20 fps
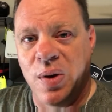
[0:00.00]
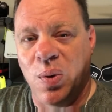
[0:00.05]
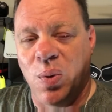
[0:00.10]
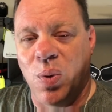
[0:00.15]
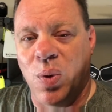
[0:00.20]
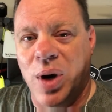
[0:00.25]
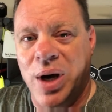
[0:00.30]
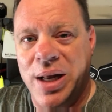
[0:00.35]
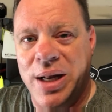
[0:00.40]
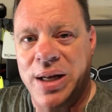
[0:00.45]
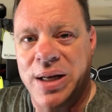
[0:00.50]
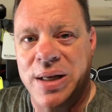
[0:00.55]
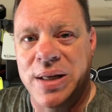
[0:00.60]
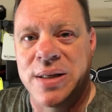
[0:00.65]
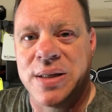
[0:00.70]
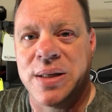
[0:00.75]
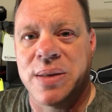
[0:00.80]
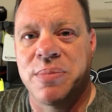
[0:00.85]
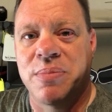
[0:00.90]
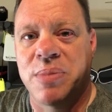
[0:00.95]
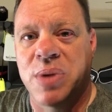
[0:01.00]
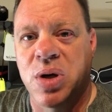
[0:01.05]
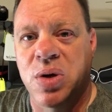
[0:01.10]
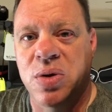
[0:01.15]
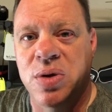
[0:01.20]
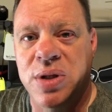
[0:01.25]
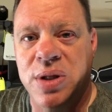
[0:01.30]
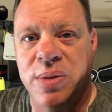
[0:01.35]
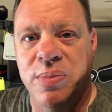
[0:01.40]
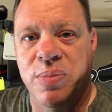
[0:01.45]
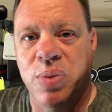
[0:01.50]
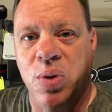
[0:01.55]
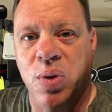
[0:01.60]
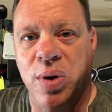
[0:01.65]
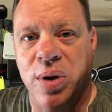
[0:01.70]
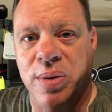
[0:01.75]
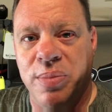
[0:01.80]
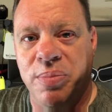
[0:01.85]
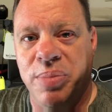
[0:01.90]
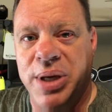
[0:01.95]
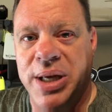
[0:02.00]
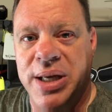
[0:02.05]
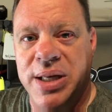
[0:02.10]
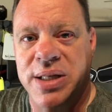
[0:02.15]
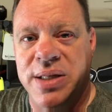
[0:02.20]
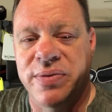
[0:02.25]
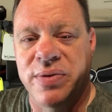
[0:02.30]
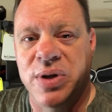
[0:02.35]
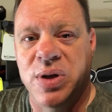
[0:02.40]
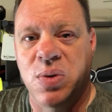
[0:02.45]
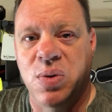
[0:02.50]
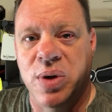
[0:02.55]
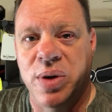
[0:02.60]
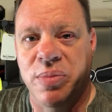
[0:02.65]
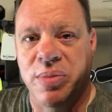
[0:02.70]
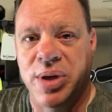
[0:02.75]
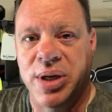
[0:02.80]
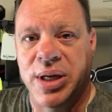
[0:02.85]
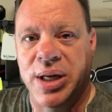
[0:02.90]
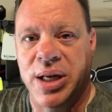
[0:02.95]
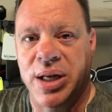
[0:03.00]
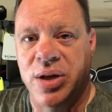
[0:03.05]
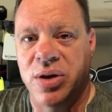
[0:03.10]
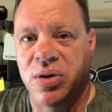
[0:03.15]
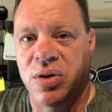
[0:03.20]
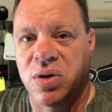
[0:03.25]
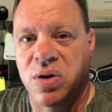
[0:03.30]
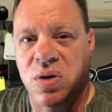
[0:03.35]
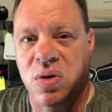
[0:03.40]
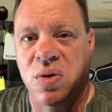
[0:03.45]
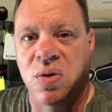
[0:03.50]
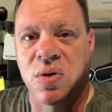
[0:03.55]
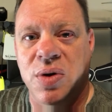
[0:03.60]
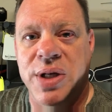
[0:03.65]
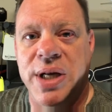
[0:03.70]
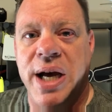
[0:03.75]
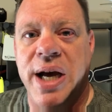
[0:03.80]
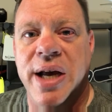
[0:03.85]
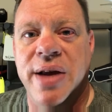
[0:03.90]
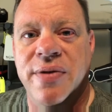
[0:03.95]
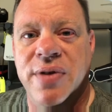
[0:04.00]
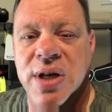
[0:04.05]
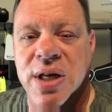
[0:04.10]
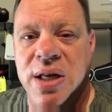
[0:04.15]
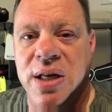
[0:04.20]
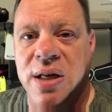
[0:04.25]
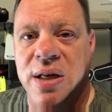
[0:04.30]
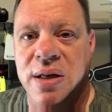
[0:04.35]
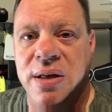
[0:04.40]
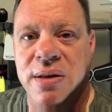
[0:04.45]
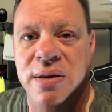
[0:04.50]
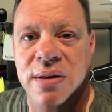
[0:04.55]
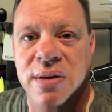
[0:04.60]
What is the most important piece of equipment in your whole dive kit?